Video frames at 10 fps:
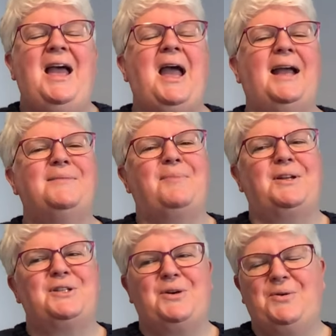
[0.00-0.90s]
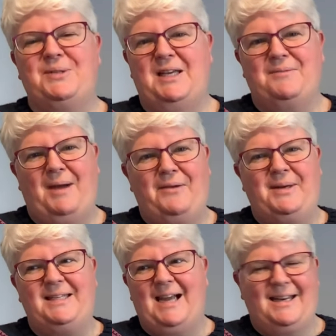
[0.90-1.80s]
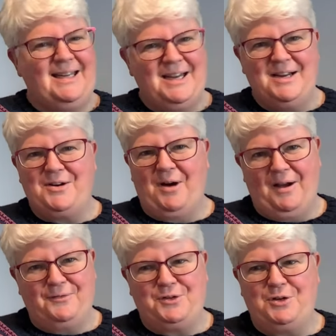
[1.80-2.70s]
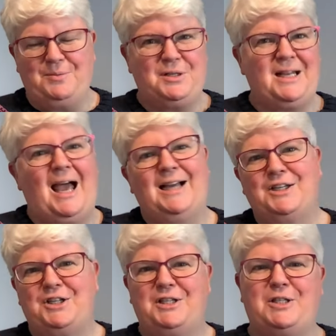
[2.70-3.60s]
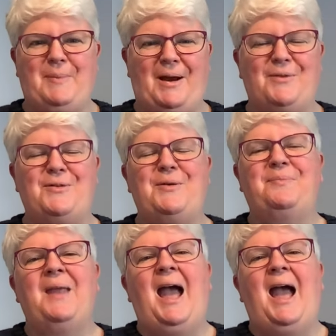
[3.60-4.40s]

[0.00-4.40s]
it's cosy in my wee tiny craft room / spare room.